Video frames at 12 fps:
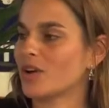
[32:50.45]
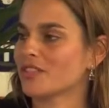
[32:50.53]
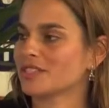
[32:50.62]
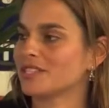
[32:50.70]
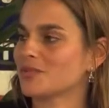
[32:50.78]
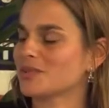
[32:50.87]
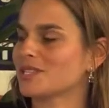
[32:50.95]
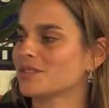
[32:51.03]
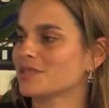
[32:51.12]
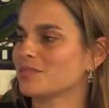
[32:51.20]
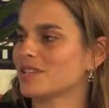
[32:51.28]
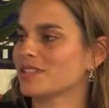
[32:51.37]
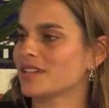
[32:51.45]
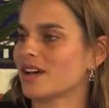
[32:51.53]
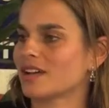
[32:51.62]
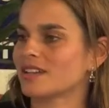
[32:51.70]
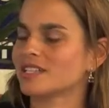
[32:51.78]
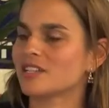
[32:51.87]
while the sequencing was being
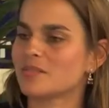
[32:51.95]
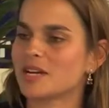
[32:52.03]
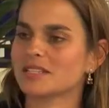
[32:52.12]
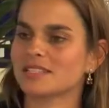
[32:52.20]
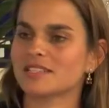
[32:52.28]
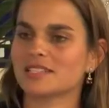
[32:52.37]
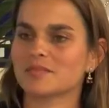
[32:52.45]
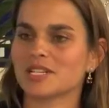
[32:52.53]
done until about six